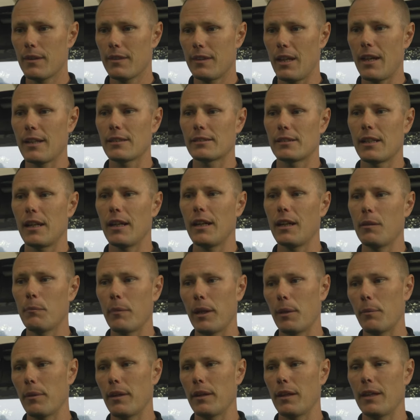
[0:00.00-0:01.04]
Things that
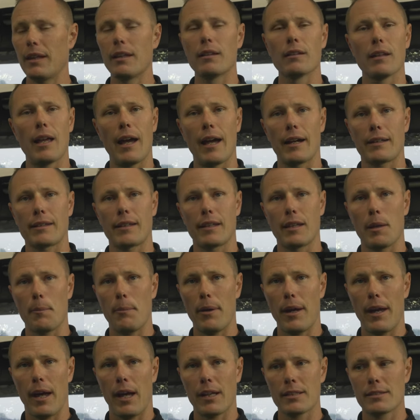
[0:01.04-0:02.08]
maybe he lacked in the
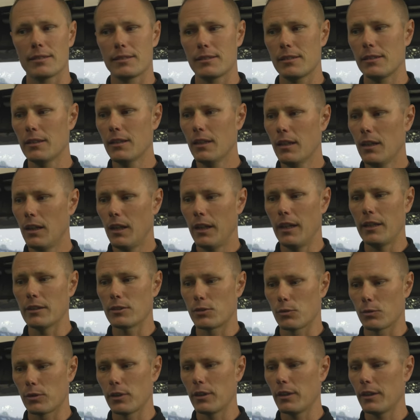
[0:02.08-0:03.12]
past,
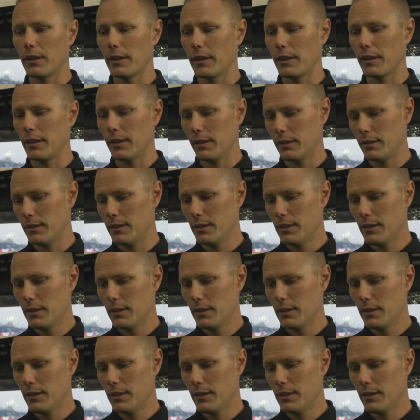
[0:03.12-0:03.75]
he's really,